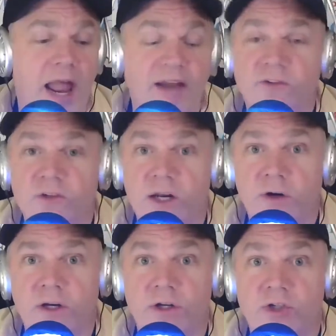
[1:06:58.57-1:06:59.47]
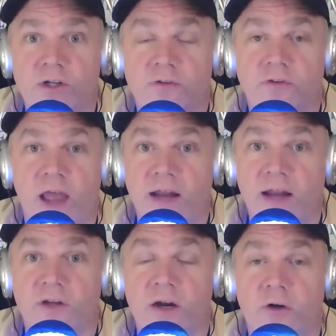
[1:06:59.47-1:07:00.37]
and it's an air conditioning and
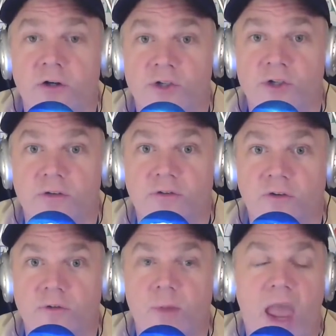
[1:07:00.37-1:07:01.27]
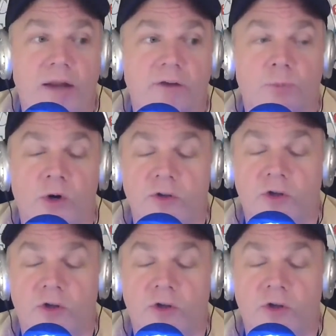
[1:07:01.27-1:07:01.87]
it's an air conditioning system and it's part of the